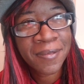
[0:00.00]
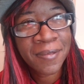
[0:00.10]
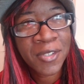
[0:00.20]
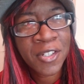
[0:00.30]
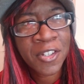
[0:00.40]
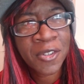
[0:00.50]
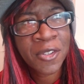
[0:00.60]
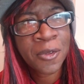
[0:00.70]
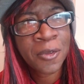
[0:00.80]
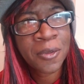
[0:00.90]

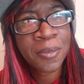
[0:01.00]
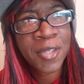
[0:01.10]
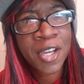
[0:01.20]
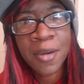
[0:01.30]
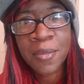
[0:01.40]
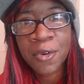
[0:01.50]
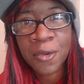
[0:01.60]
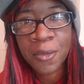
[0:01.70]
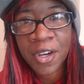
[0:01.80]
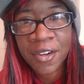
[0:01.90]
you become more
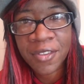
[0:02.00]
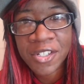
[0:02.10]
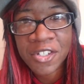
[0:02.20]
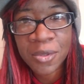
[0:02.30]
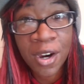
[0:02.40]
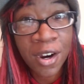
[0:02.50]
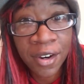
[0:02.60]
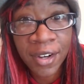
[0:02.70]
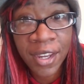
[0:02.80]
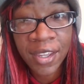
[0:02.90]
aware that you
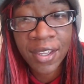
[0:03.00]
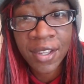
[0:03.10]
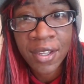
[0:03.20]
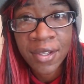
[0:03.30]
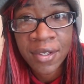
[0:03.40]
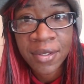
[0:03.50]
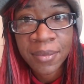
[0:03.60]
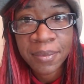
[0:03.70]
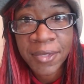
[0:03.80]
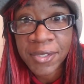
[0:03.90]
are a
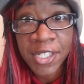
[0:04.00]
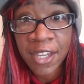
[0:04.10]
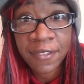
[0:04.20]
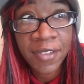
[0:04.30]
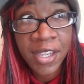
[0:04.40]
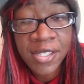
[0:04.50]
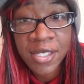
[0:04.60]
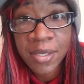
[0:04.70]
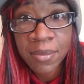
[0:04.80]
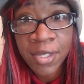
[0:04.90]
multifaceted